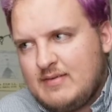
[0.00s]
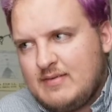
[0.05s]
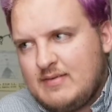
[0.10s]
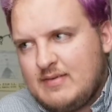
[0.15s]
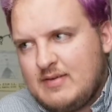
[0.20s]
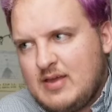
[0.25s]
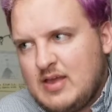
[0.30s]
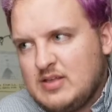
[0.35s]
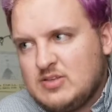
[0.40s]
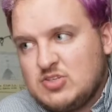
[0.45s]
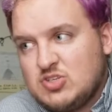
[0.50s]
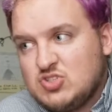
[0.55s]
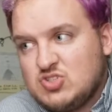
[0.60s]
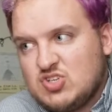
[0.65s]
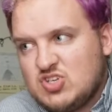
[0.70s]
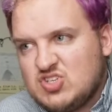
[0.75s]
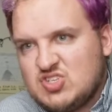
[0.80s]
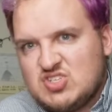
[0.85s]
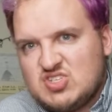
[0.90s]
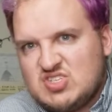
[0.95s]
it just
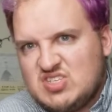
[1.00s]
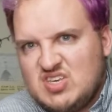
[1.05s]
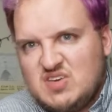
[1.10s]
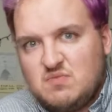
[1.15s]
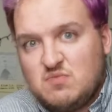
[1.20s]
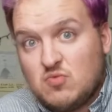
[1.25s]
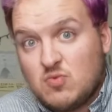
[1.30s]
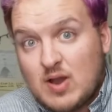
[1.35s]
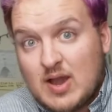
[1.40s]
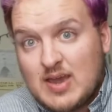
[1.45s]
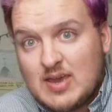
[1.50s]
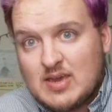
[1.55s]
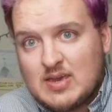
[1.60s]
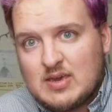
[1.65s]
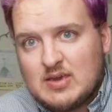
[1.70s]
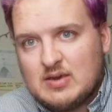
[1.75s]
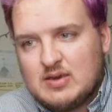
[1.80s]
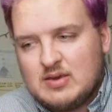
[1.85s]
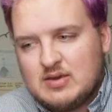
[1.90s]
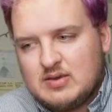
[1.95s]
doesn't seem right,
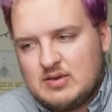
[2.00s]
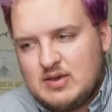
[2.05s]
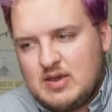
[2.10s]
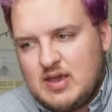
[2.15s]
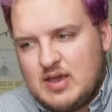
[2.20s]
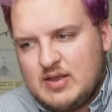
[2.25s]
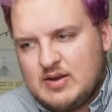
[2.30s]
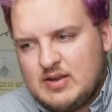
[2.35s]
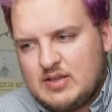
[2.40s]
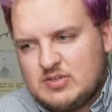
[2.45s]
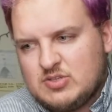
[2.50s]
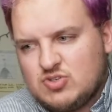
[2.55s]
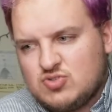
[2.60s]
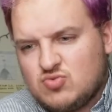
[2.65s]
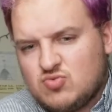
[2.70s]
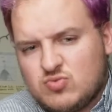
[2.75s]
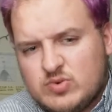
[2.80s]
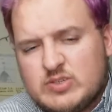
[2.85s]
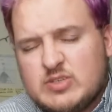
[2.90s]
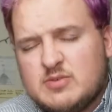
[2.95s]
and it just
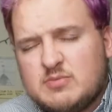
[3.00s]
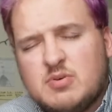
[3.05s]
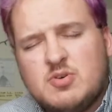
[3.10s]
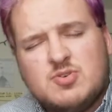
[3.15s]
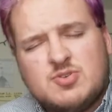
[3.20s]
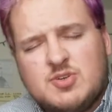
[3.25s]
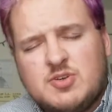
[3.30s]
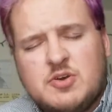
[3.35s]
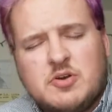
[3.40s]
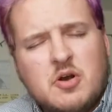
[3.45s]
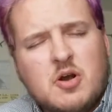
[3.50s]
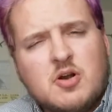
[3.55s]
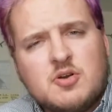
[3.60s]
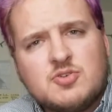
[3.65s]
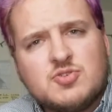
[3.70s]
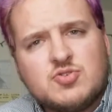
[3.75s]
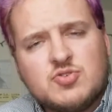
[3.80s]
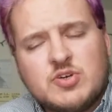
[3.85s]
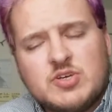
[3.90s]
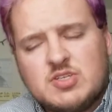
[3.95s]
really pulls at your
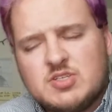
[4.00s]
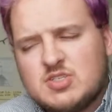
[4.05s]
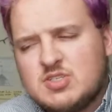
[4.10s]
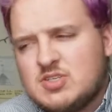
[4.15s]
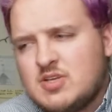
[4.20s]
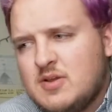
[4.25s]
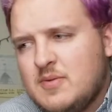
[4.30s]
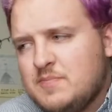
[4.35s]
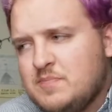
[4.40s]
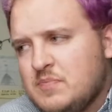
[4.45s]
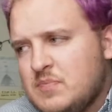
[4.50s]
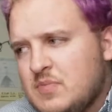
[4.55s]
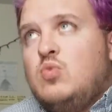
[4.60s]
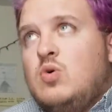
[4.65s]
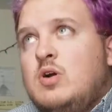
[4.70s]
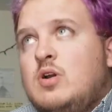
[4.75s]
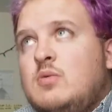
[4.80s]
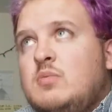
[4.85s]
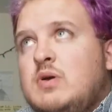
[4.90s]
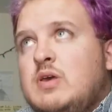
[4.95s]
heartstrings.
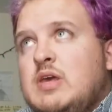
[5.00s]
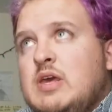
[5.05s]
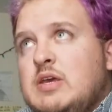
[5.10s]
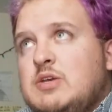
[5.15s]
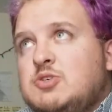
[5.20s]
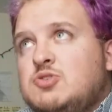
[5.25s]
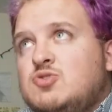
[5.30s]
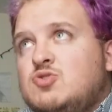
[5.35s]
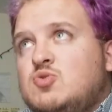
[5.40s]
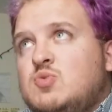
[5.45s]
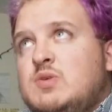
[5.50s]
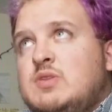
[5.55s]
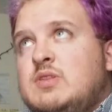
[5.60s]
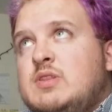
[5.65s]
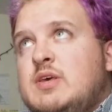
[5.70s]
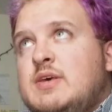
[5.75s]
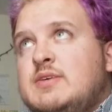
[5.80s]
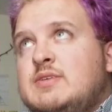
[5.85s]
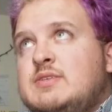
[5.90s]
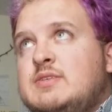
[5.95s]
One of my issues with
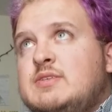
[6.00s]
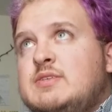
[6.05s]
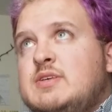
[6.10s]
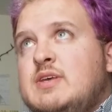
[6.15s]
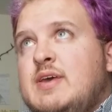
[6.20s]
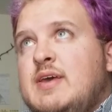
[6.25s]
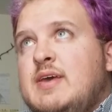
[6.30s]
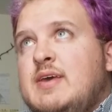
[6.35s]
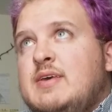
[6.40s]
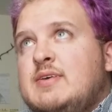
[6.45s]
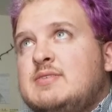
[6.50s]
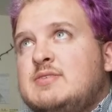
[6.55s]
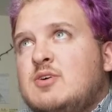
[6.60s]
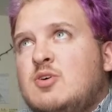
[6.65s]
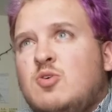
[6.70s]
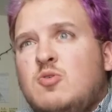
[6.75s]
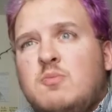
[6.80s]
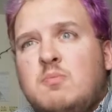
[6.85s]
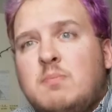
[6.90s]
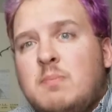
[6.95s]
this is the
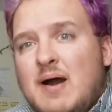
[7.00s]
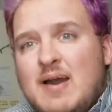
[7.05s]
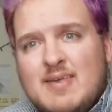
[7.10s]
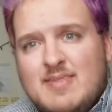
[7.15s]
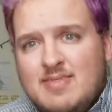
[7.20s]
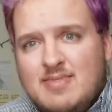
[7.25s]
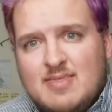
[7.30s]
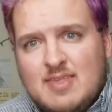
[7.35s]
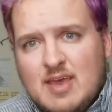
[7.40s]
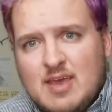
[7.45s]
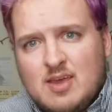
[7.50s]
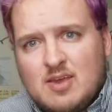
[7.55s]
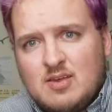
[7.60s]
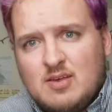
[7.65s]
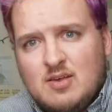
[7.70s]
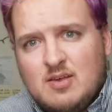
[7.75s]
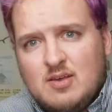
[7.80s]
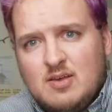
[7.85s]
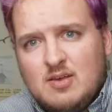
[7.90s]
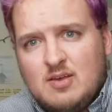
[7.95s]
whole button thing.
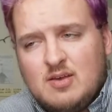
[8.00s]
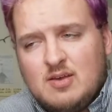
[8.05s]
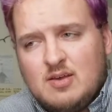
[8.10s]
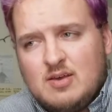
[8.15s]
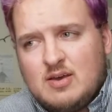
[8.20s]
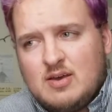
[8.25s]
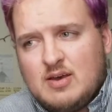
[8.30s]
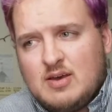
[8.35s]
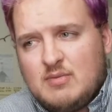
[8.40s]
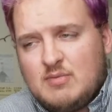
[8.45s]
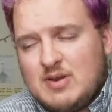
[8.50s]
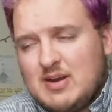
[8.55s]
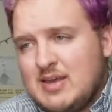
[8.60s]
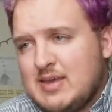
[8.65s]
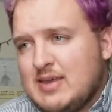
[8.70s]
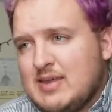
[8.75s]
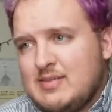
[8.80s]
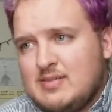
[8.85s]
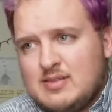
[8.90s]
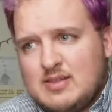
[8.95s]
And I
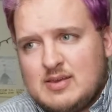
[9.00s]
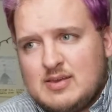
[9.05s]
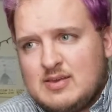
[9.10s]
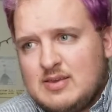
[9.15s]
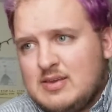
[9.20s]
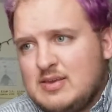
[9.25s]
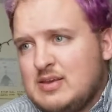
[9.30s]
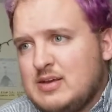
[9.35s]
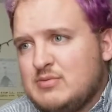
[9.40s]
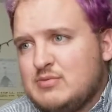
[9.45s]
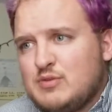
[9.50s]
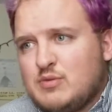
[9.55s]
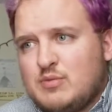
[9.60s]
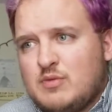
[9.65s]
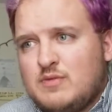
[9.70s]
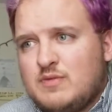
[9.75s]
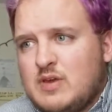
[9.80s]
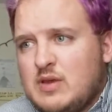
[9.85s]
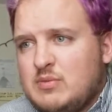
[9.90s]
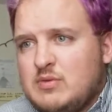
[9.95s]
get, like, he comes from a
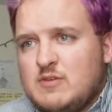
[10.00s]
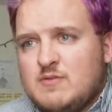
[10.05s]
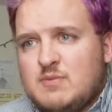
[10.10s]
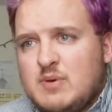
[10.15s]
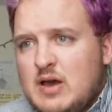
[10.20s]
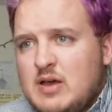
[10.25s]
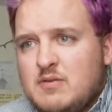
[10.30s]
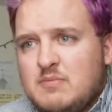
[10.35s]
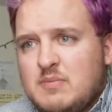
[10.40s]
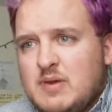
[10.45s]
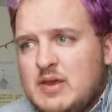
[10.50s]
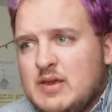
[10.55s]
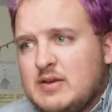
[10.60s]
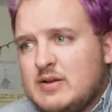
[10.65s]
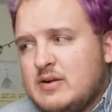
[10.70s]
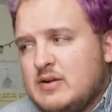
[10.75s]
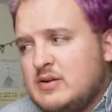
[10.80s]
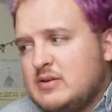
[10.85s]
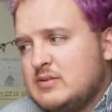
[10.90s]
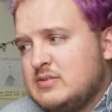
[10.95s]
family of button
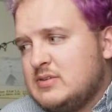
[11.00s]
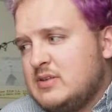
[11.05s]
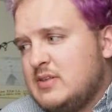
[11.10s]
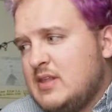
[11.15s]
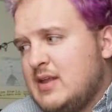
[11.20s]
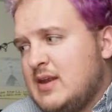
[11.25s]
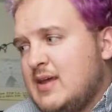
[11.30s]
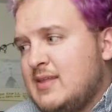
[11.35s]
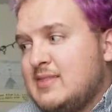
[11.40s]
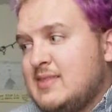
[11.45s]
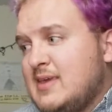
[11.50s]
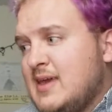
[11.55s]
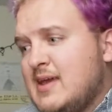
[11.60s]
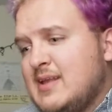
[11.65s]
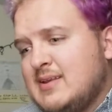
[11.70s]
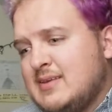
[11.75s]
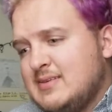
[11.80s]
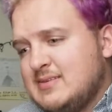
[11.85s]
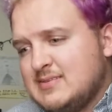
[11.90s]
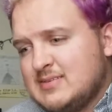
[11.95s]
makers, and then at the
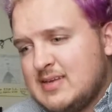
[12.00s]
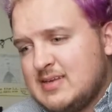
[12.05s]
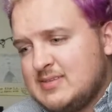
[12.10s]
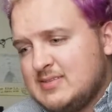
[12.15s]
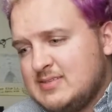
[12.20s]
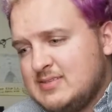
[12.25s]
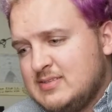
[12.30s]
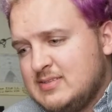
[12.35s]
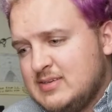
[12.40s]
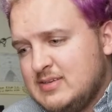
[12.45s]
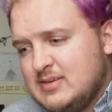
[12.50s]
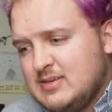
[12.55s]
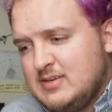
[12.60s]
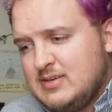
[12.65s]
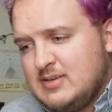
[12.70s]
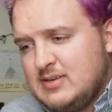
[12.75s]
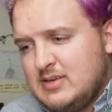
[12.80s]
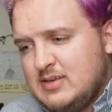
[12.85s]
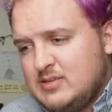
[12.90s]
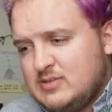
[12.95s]
end he says
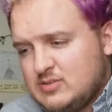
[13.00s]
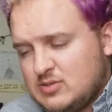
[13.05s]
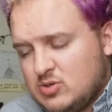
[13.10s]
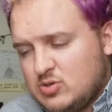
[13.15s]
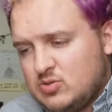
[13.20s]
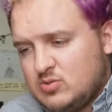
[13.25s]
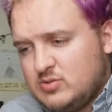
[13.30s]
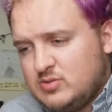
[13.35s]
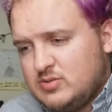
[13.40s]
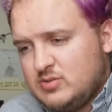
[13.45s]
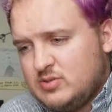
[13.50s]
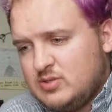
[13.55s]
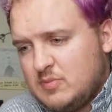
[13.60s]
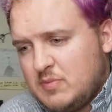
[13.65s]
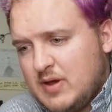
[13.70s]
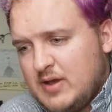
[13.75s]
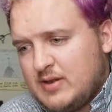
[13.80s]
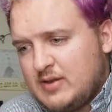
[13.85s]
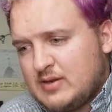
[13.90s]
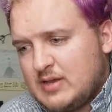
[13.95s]
he sold the
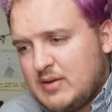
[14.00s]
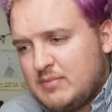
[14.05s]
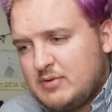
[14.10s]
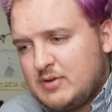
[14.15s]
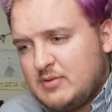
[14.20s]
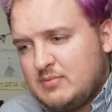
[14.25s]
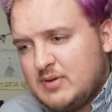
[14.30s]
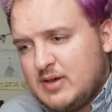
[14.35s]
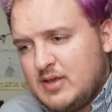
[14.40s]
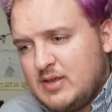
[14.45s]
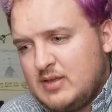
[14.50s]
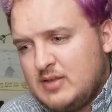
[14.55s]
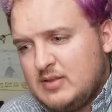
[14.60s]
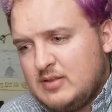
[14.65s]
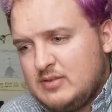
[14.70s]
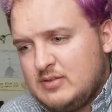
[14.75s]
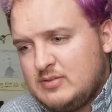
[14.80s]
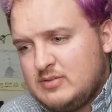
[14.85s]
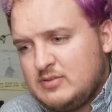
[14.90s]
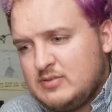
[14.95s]
button company, but,
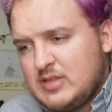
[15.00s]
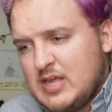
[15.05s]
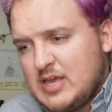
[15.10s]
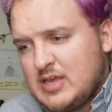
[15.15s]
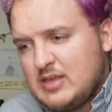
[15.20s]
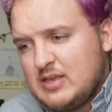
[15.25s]
like,